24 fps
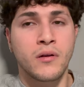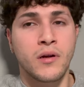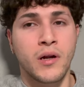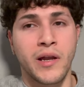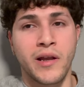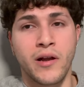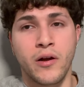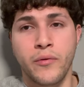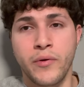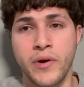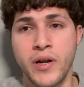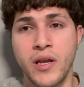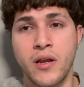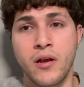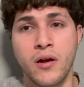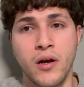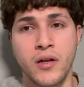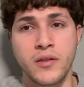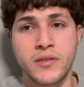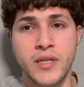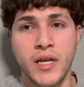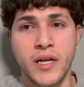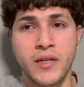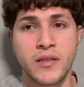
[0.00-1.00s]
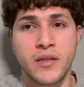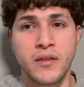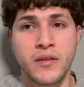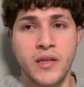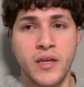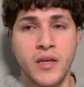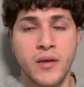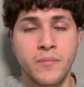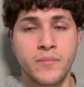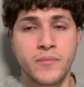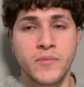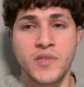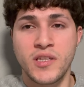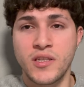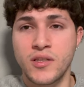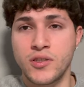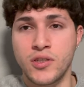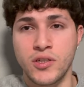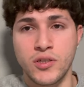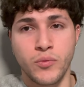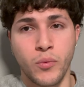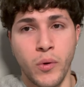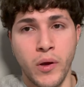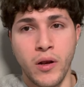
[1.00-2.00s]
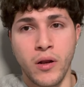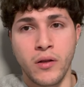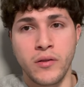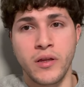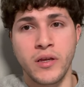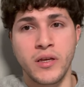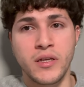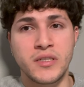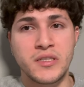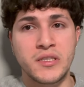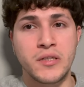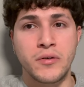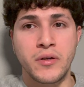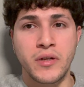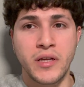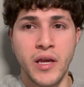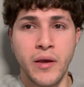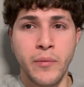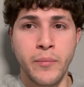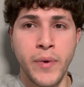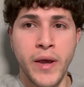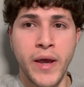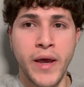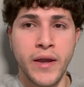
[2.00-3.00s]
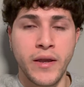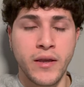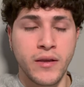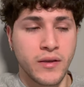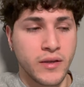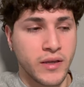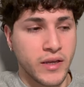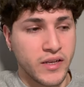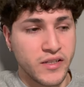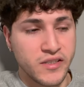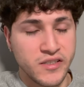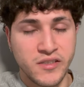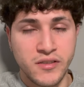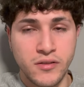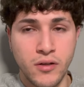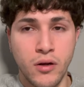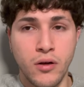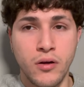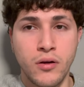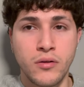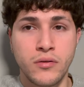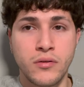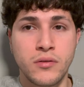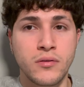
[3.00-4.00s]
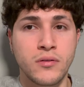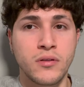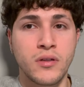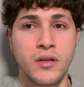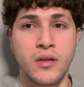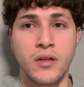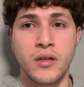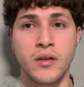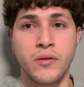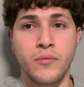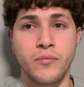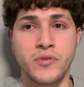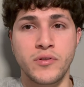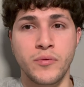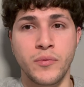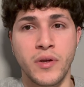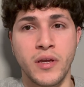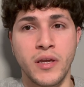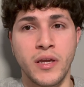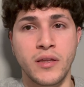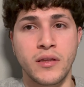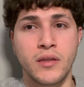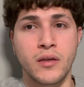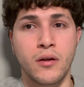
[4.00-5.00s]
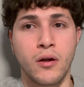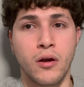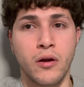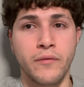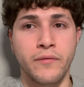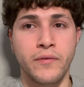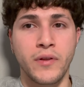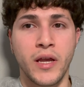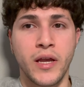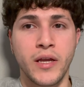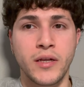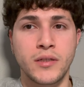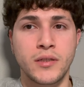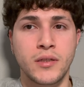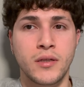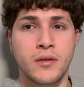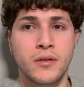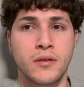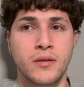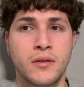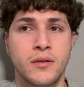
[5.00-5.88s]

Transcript: I already contacted them. Just wait on the E C U to get back, get installed, and so we can get the car flashed.